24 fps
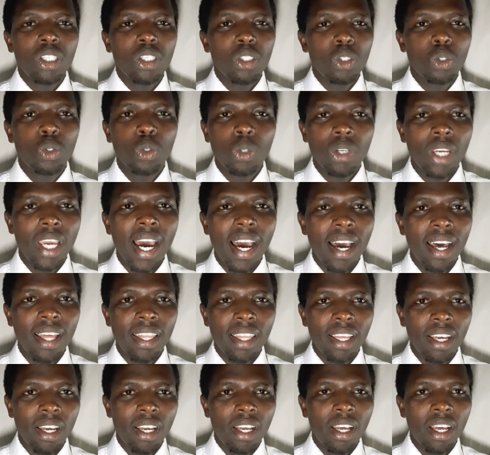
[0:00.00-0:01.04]

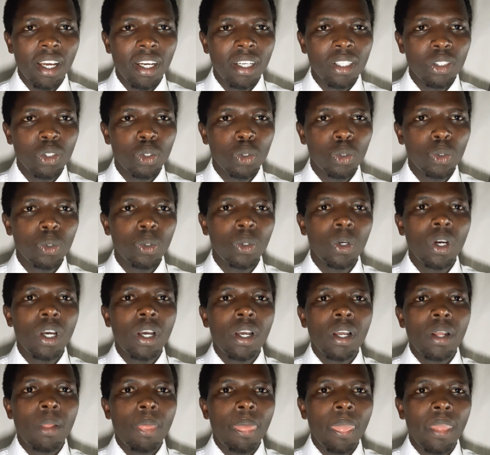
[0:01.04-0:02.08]
to
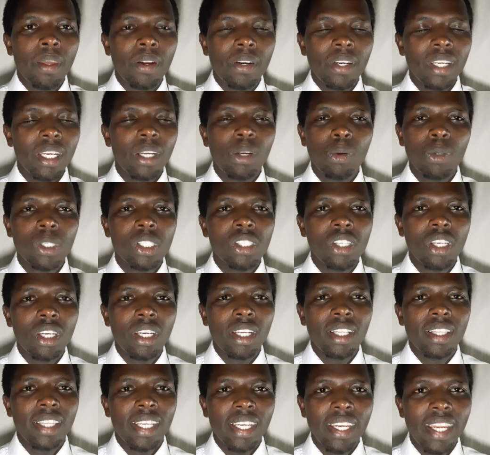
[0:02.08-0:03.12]
deal with
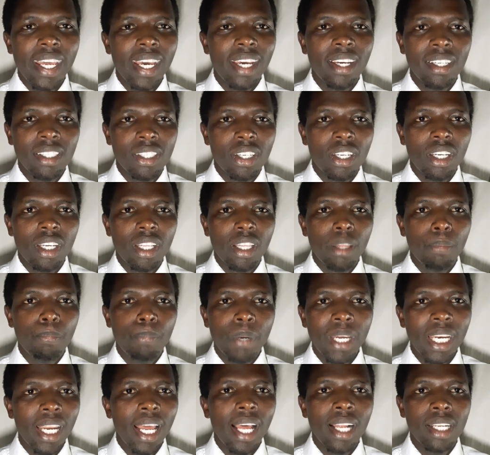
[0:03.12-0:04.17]
the debt, the
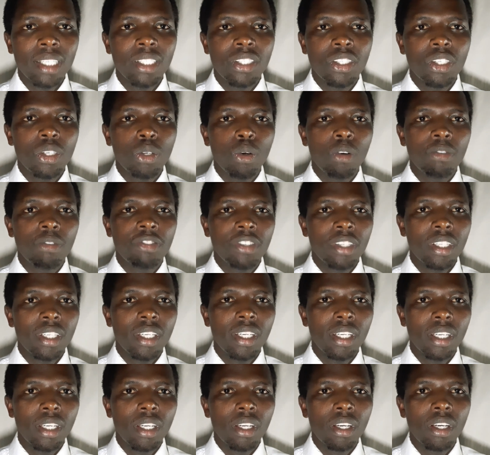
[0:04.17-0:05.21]
penalty of
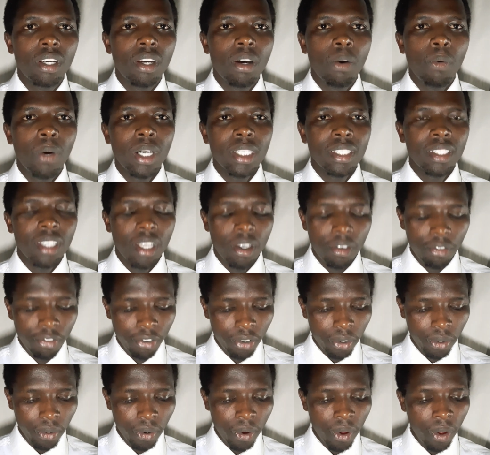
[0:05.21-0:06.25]
sin once and
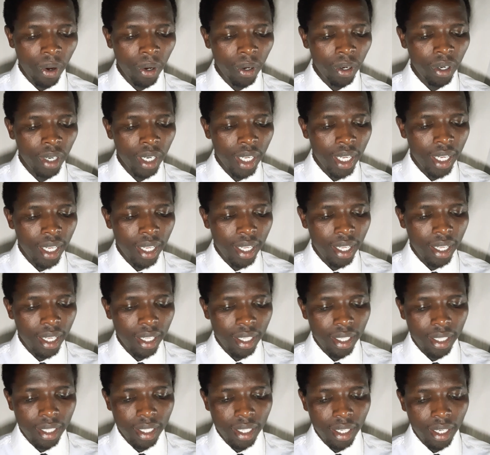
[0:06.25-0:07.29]
for all.
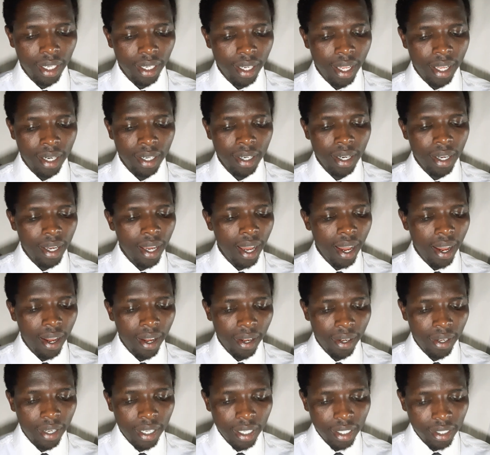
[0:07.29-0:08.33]
That
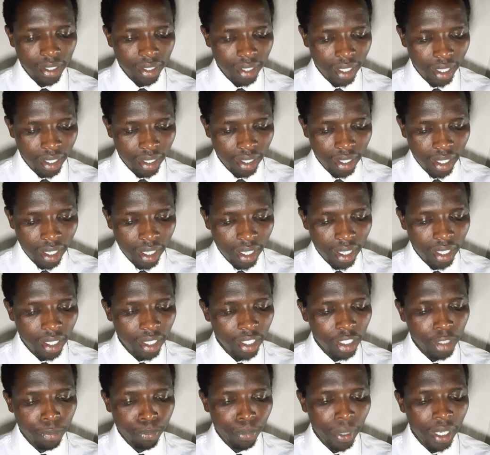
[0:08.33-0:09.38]
said, it
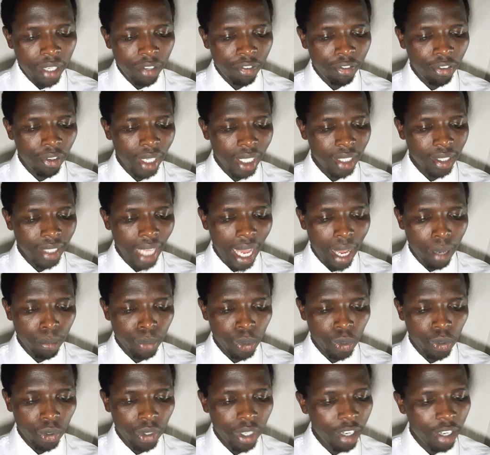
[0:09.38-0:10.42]
is painful at times
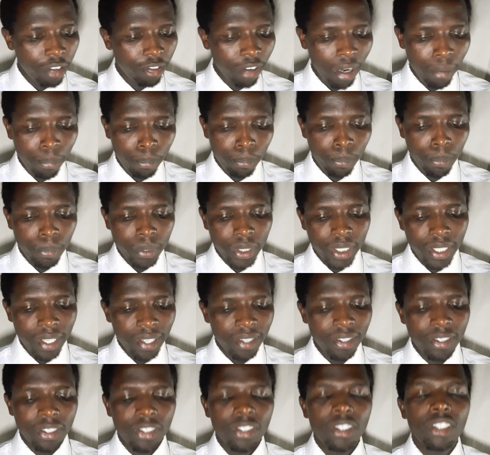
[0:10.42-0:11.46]
to give up
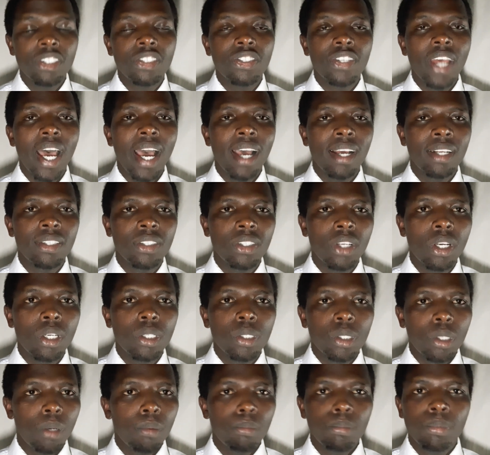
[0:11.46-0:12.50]
cherished desires.
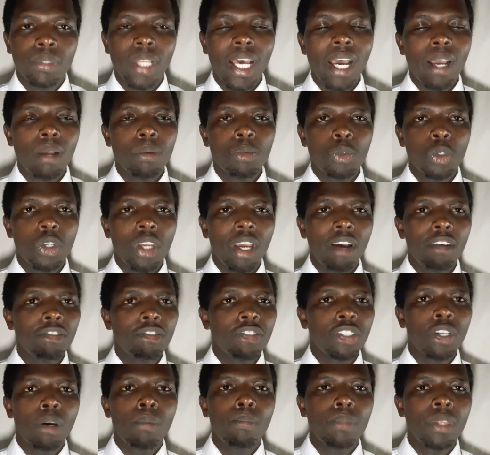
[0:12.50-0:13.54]
Sometimes we have
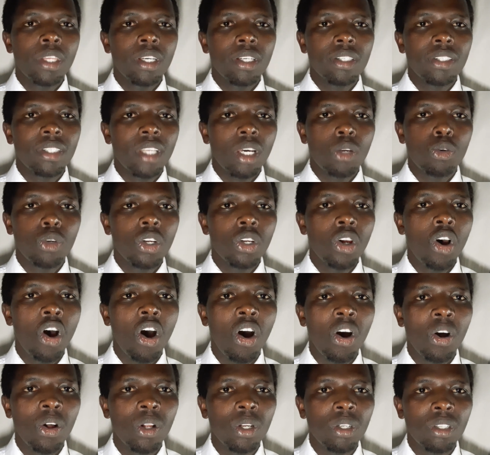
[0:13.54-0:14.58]
some things that we
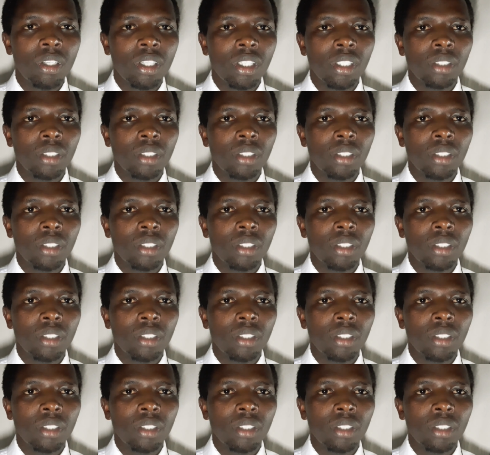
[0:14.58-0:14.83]
hold